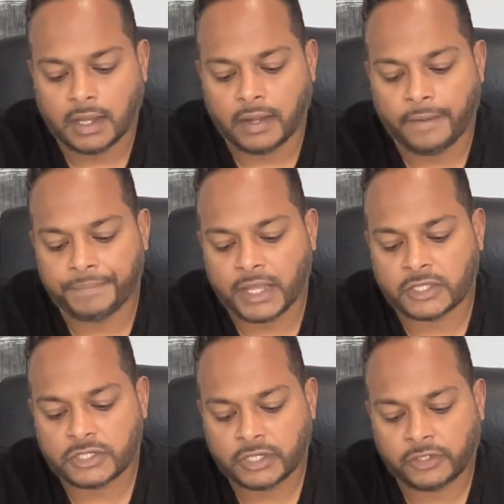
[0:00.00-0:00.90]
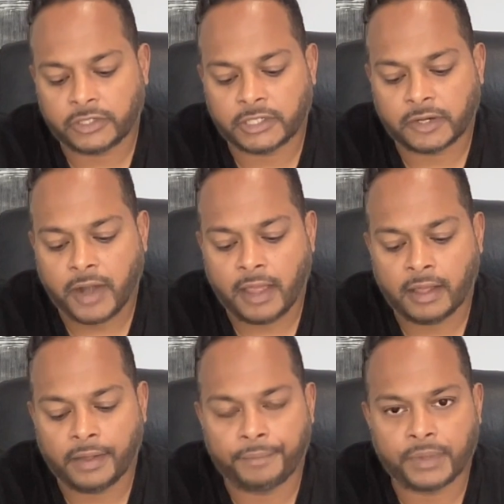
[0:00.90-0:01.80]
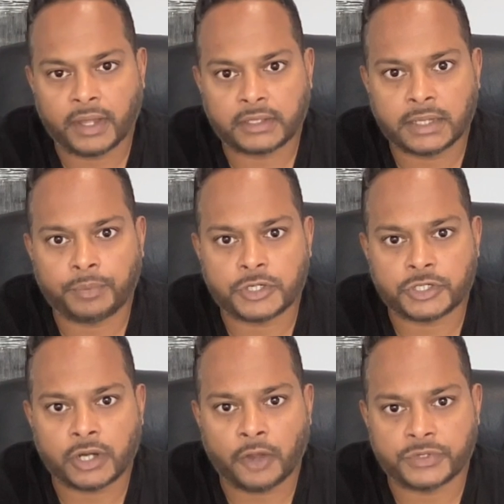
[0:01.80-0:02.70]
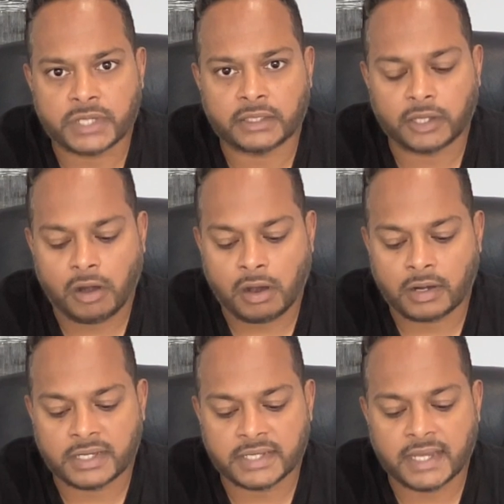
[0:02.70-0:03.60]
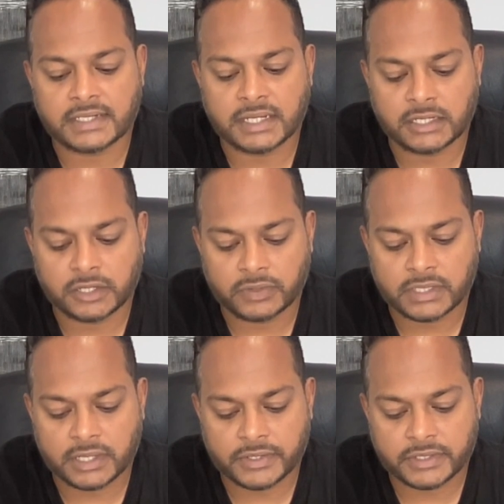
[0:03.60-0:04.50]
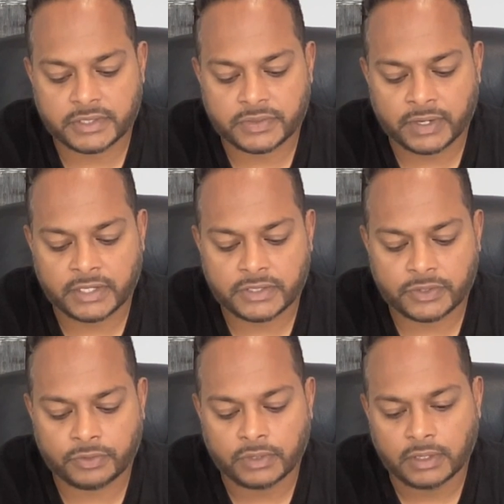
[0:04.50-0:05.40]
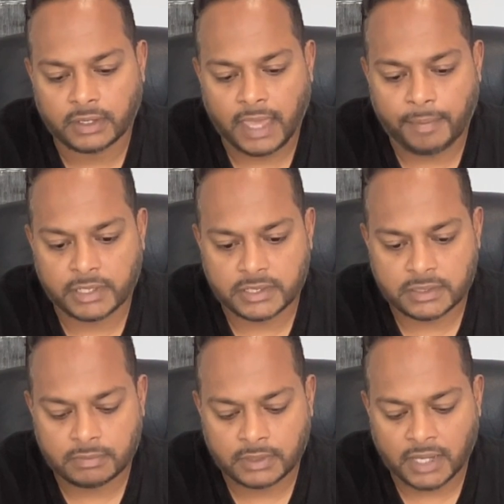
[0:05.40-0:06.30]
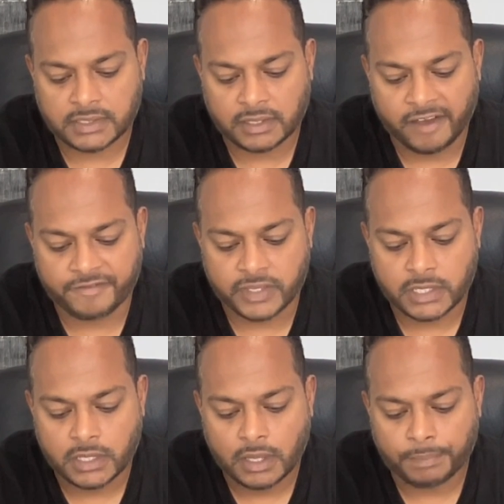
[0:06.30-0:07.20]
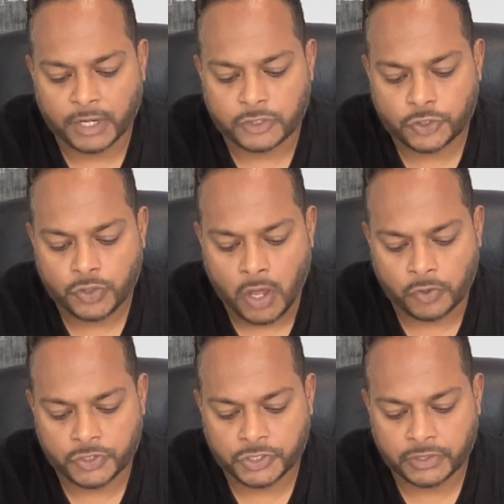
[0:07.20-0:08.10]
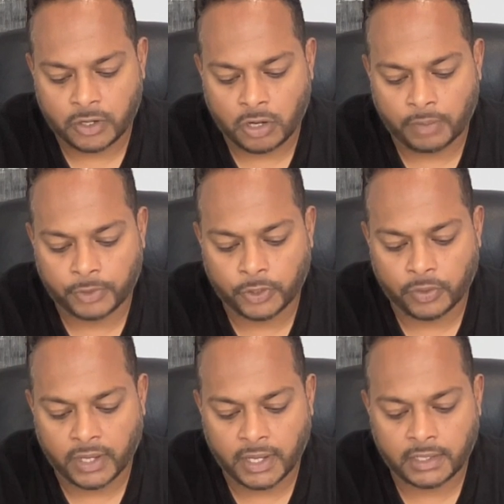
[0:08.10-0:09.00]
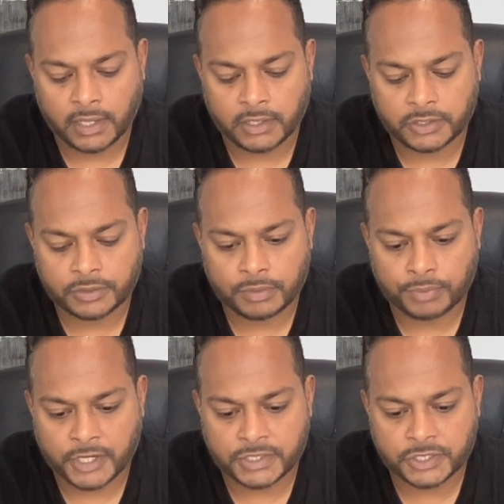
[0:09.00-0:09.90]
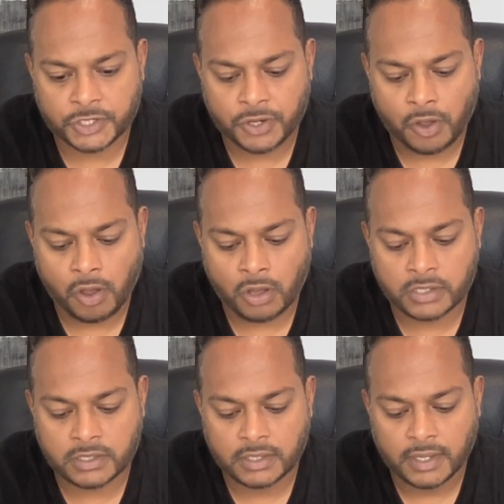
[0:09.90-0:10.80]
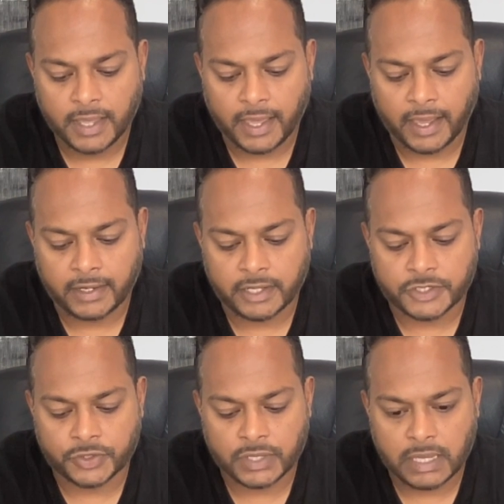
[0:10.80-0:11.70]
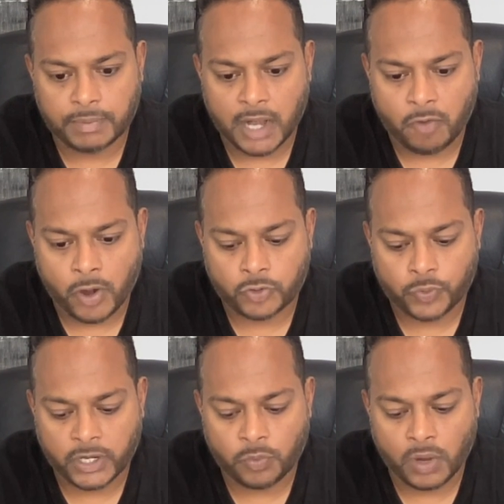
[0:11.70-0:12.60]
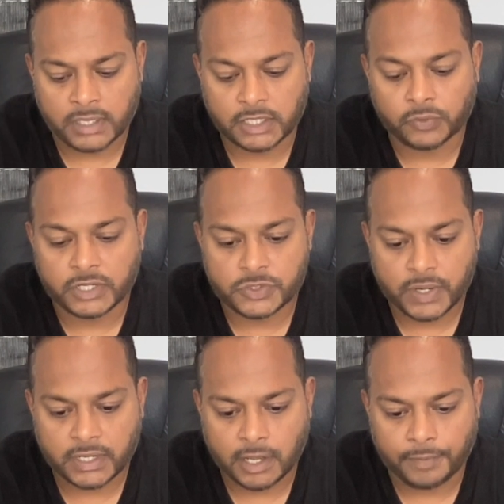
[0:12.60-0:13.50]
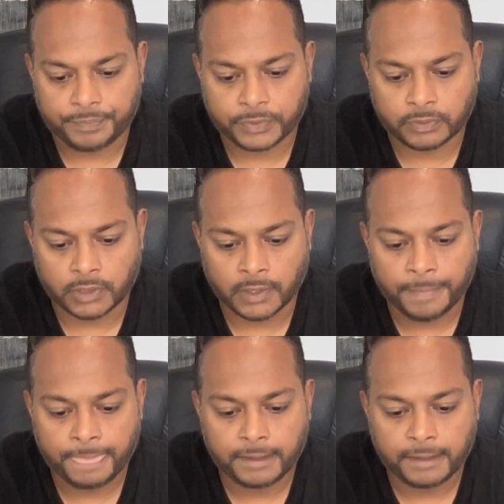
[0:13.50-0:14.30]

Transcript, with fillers: Um, exterior um, uh, temperature outside the car is 18 degrees Celsius, right? So cabin is nice and comfy, but I'll show you how to turn that on. I'm gonna go ahead and press turn on and it's going to keep it at around 21 degrees right now okay